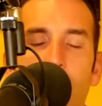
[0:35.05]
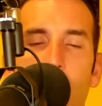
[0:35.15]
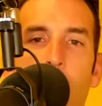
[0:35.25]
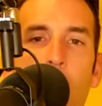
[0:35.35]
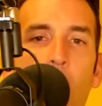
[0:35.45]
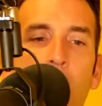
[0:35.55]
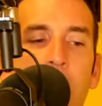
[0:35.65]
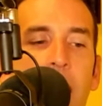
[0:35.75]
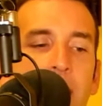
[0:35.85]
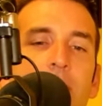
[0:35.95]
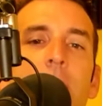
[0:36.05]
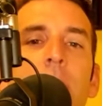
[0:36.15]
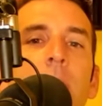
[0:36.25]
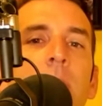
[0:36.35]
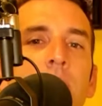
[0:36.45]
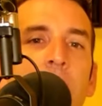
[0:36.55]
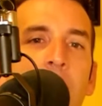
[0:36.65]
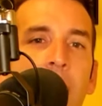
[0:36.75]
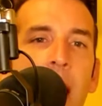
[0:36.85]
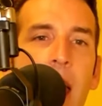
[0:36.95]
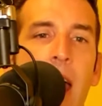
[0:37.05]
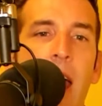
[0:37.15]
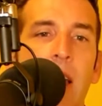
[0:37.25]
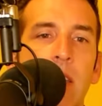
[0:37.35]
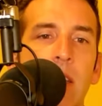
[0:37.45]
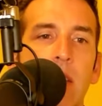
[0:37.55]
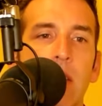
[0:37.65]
all over the national news, and